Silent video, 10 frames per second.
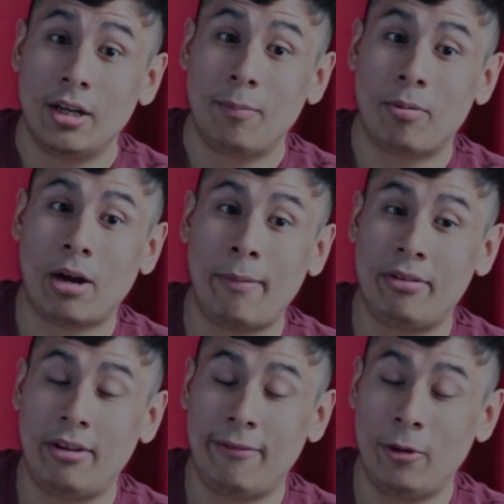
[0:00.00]

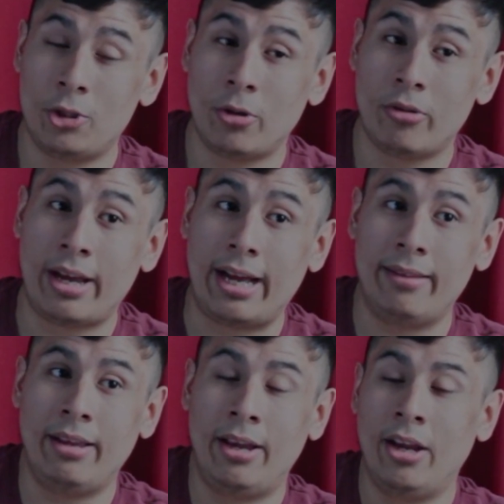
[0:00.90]
promising futures
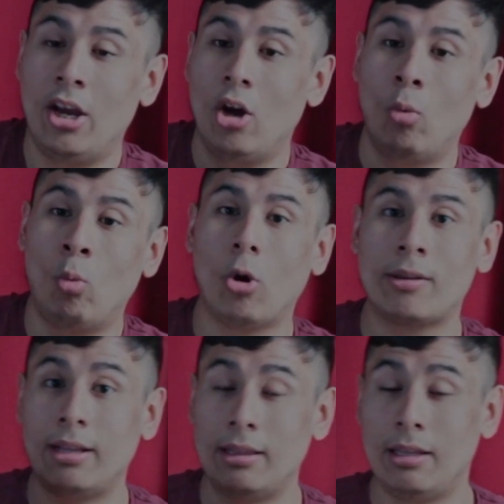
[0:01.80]
had they
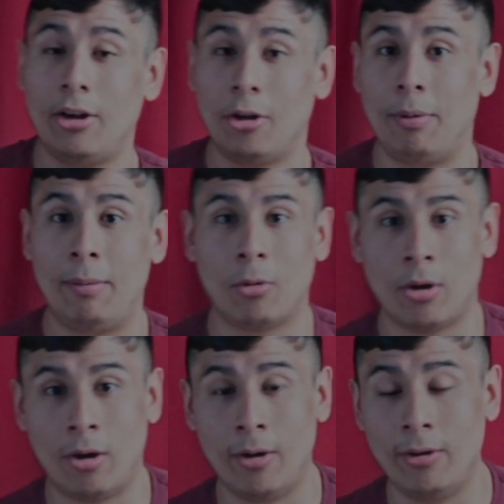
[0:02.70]
worked a little bit
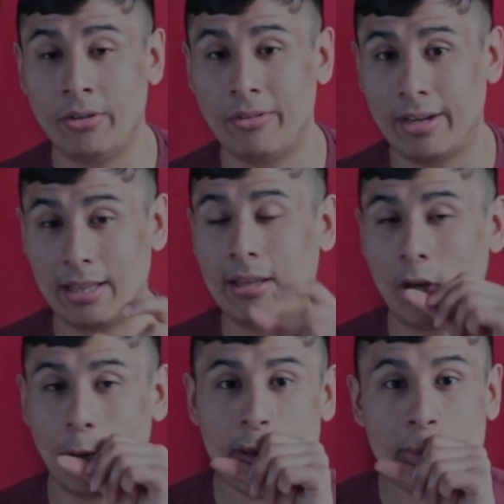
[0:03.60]
more harder, just like a
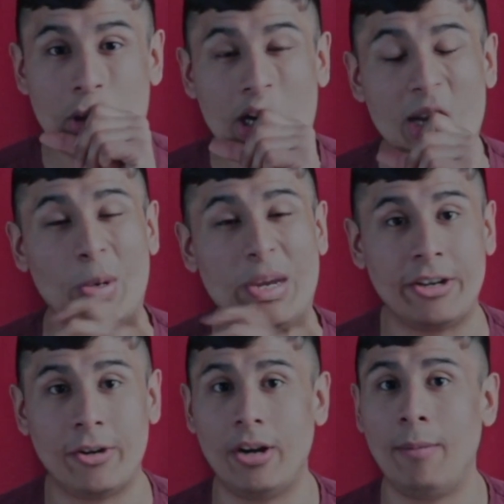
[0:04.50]
little bit more, and we
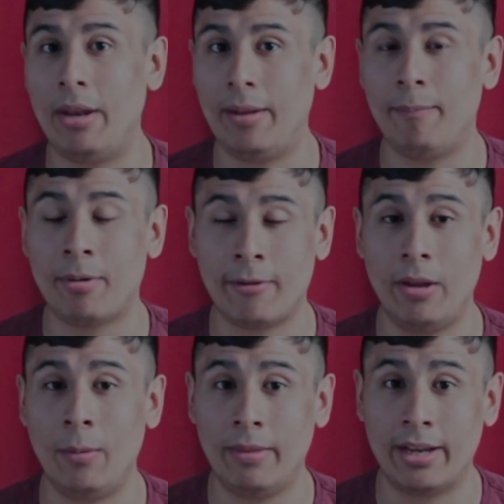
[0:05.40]
could have been in
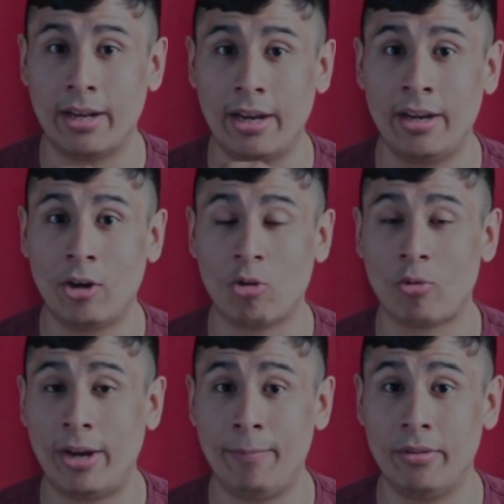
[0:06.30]
perfect, in like a, in a
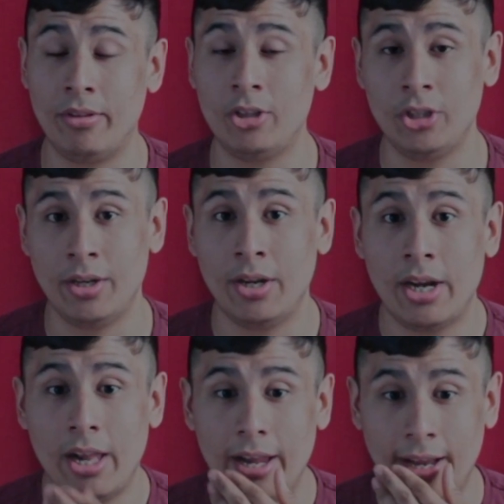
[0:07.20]
great position.
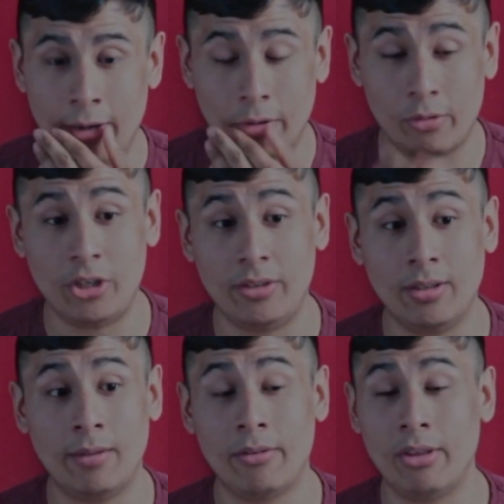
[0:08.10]
And also she
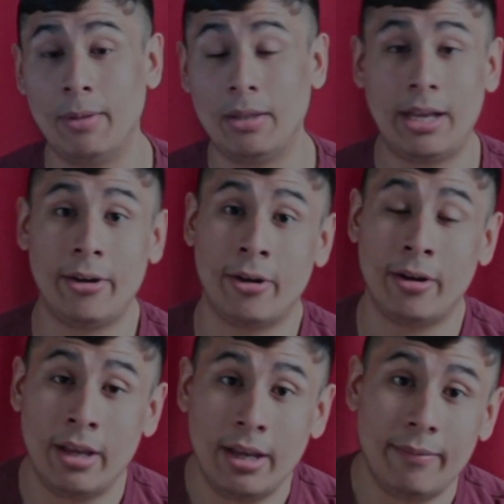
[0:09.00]
delivers him a letter
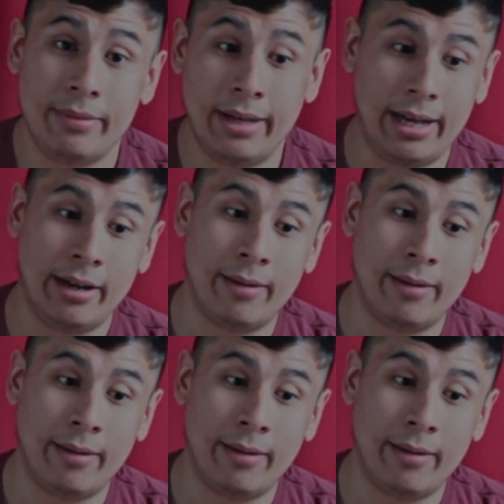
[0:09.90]
that